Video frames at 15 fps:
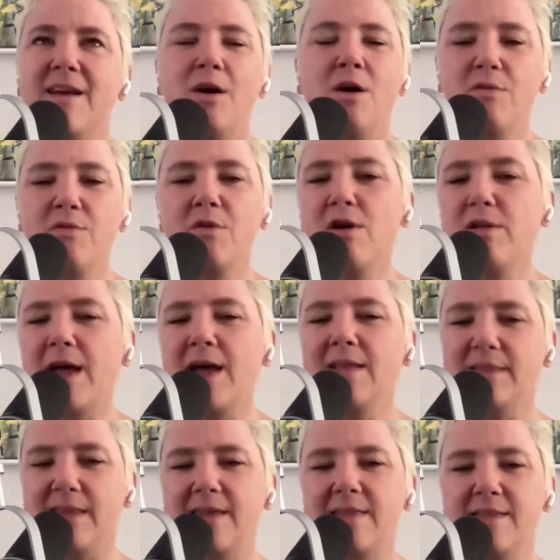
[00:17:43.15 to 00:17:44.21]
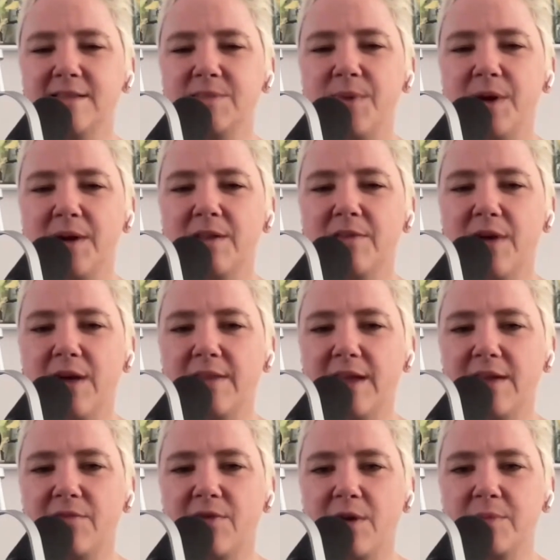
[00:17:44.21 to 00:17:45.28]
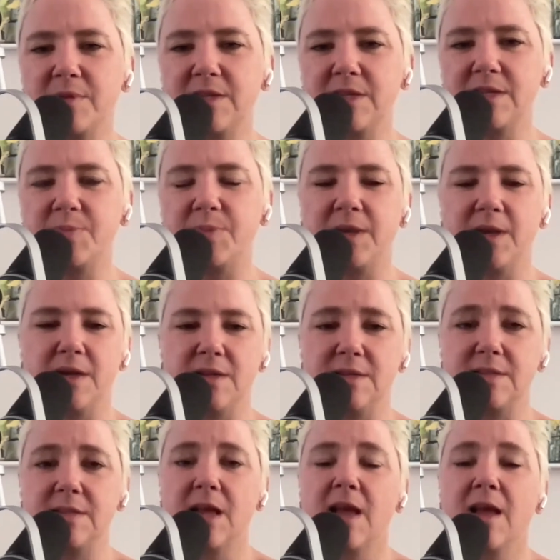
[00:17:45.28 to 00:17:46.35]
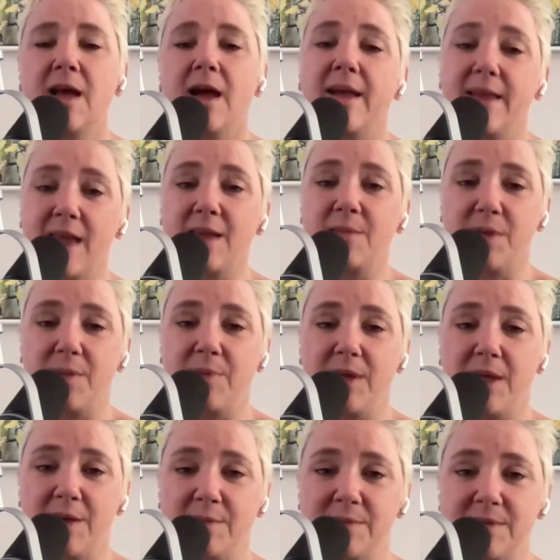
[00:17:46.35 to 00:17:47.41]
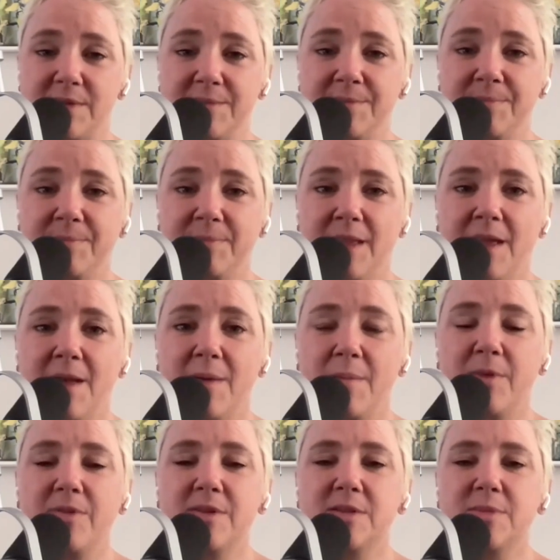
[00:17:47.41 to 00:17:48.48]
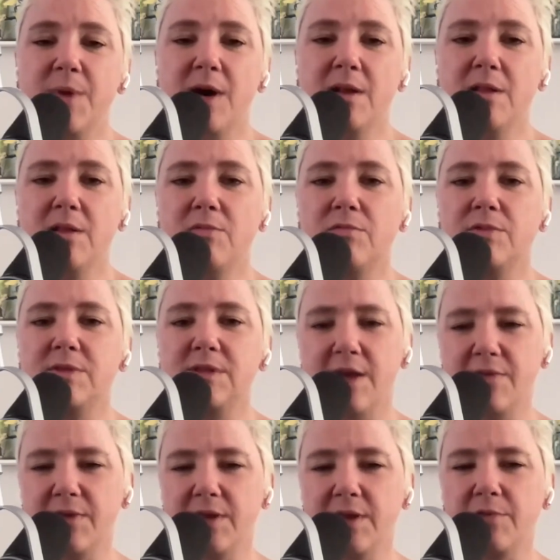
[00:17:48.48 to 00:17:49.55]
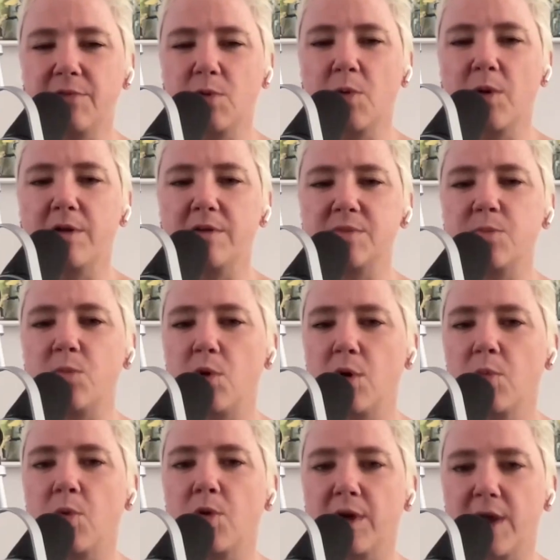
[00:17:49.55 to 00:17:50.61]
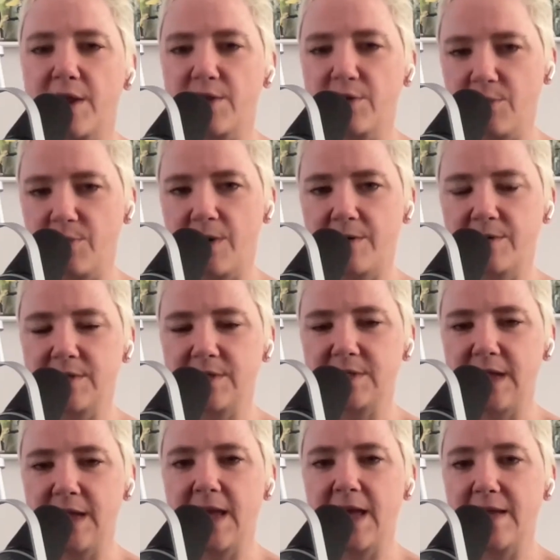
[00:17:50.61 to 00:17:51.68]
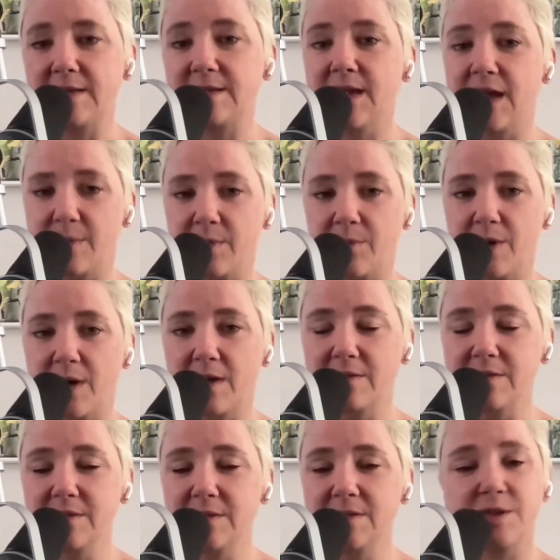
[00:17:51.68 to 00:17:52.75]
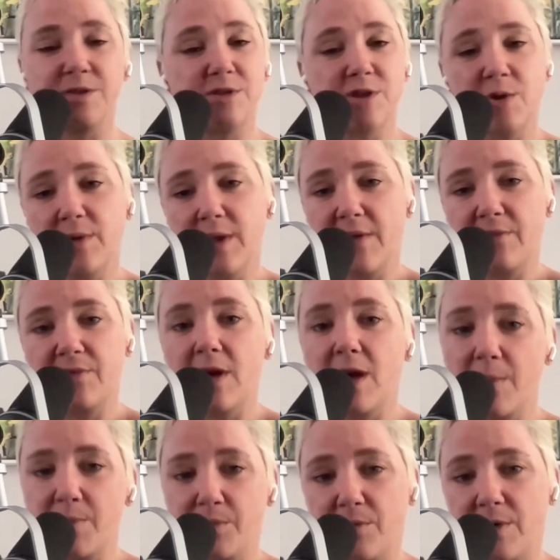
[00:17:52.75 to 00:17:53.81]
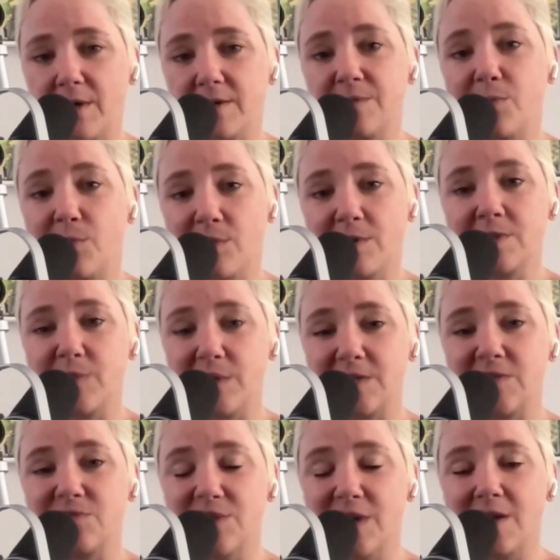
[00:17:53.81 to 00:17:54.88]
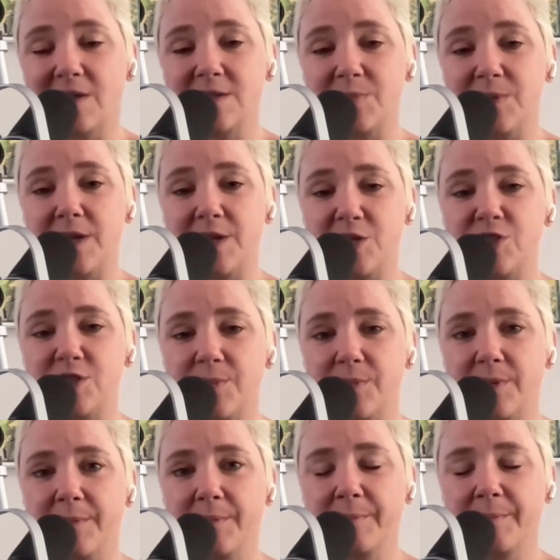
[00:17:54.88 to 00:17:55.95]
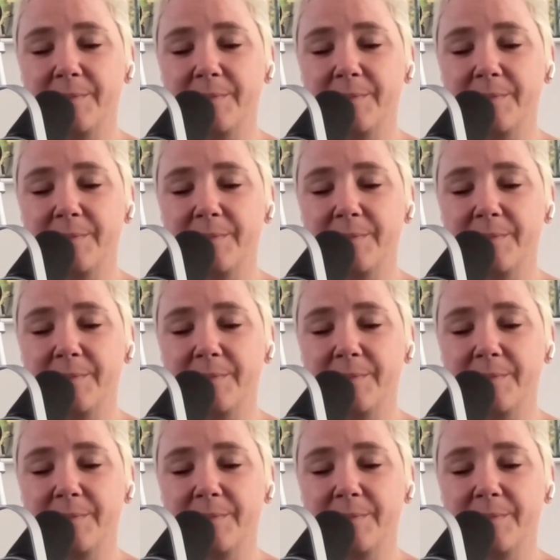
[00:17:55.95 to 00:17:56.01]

Overall, I like this model of online pharmacies because I hate PBMs. But this model definitely requires more work on your part to stay ahead timing-wise, so you don't have to upgrade to more expensive expedited shipping.